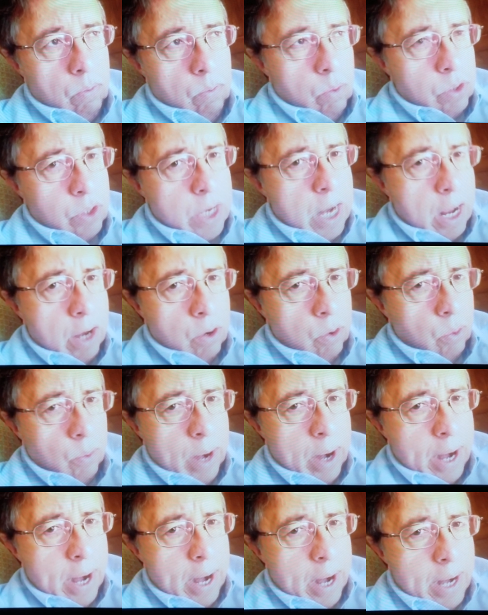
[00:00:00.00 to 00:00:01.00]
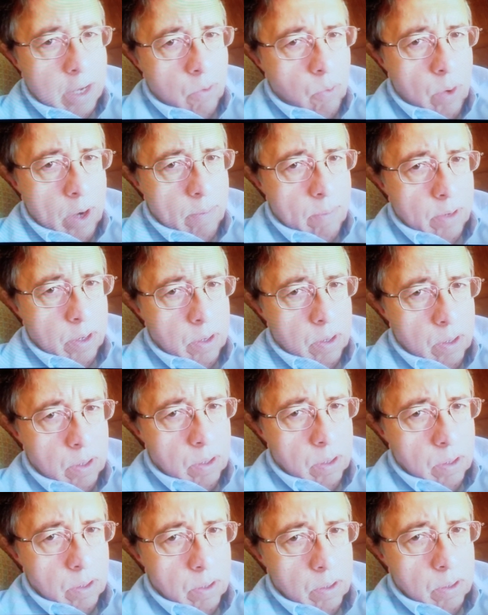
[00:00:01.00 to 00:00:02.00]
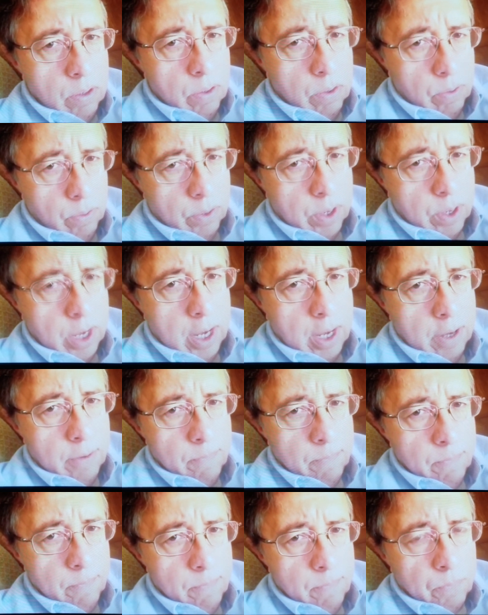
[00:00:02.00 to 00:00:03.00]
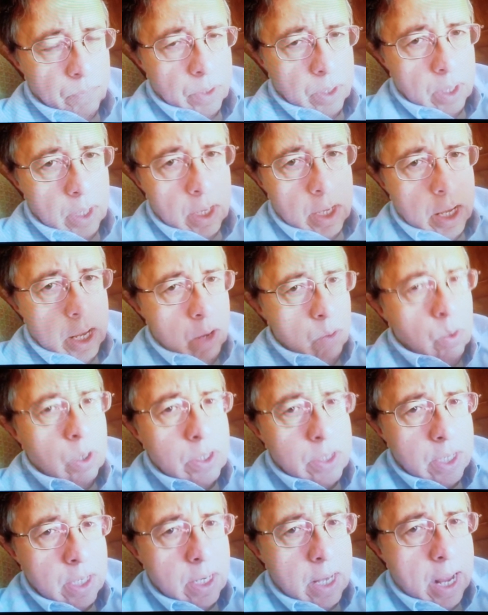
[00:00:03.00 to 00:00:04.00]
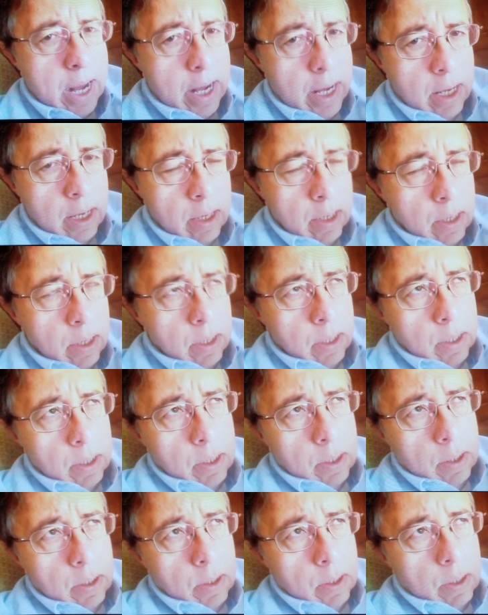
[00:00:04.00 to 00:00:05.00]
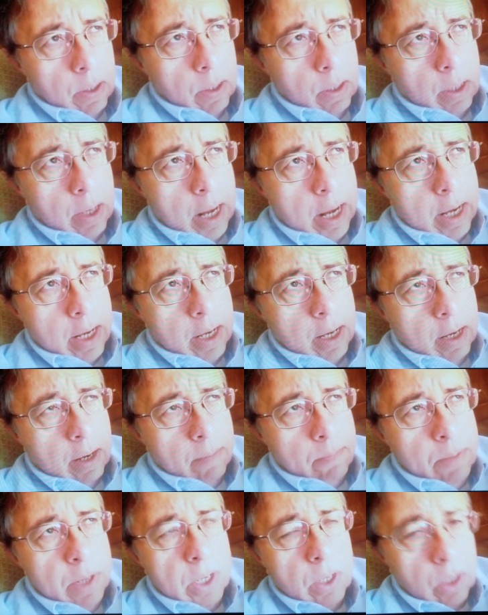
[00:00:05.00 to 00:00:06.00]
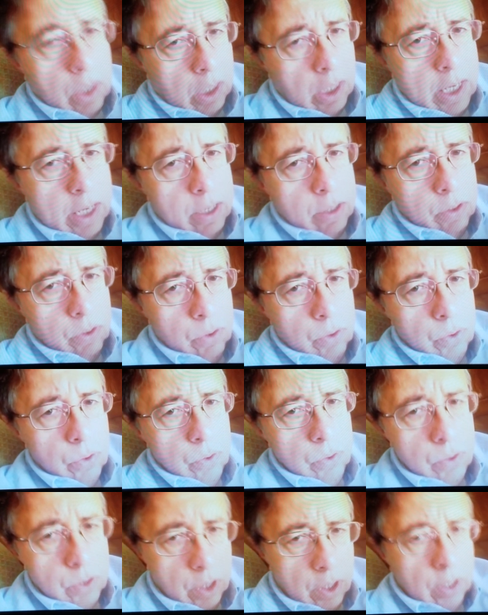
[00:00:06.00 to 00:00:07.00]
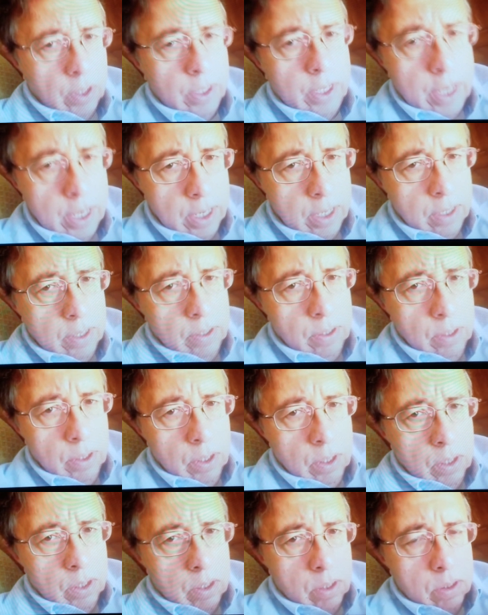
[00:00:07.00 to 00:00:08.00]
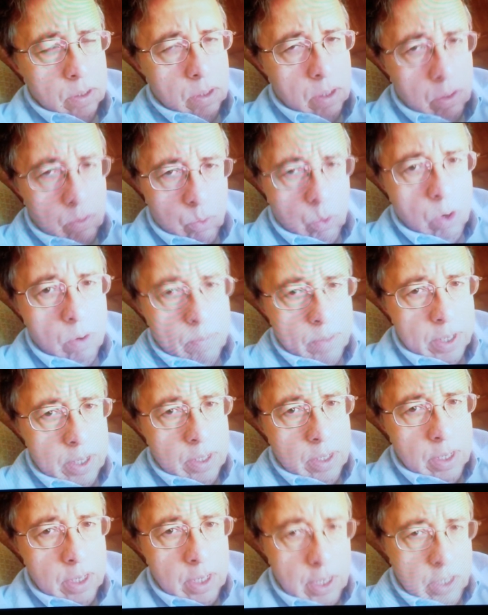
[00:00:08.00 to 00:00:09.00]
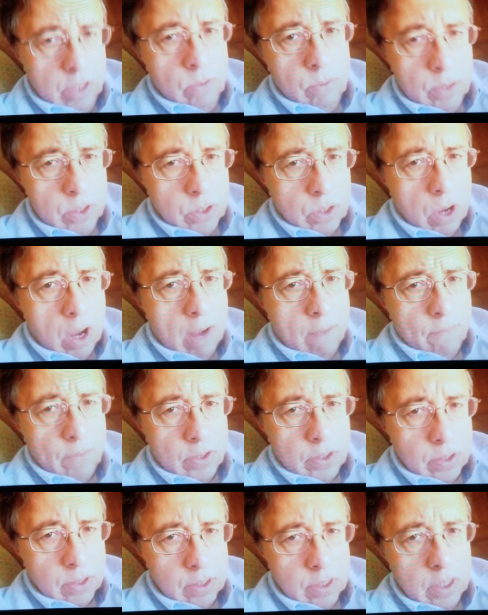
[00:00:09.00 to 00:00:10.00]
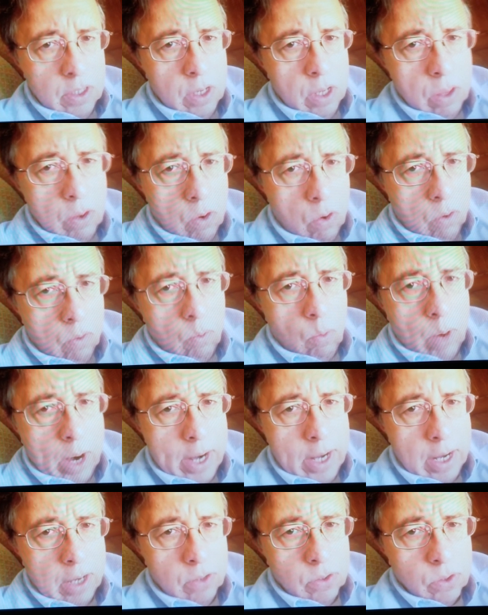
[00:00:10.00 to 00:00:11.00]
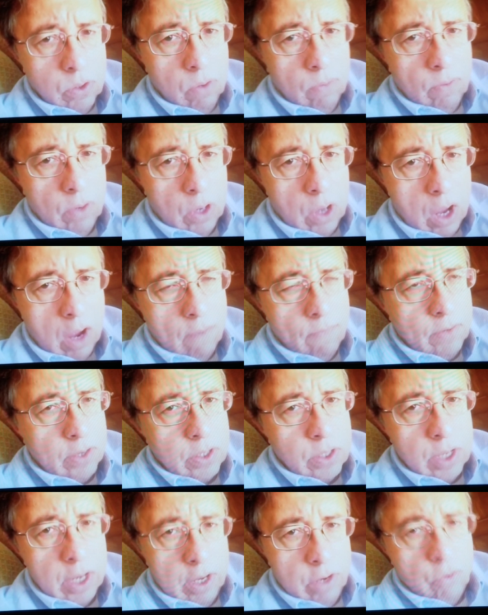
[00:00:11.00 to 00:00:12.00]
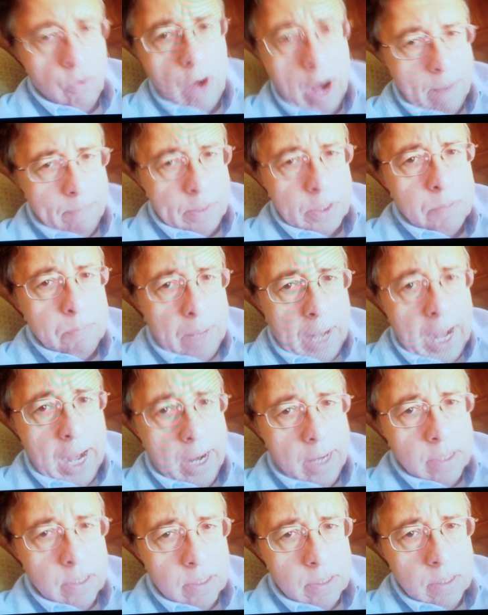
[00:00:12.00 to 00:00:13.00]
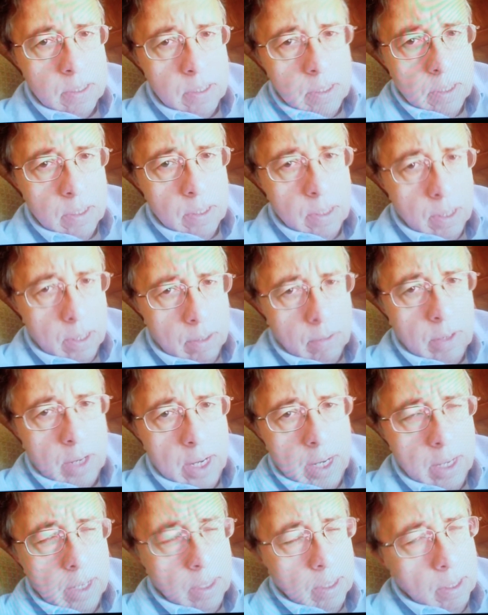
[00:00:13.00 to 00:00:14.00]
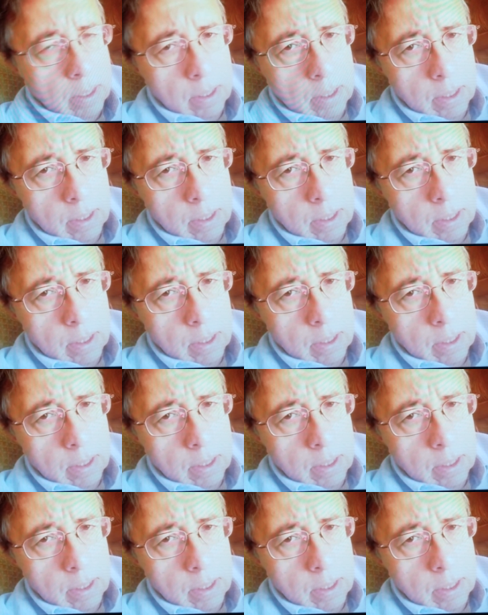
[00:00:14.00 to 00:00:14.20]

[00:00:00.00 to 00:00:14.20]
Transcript: was not harassing women, okay? He wasn't like Bill Clinton, who called in a woman into his office, into the White House Oval Office, and drop his pants, all right?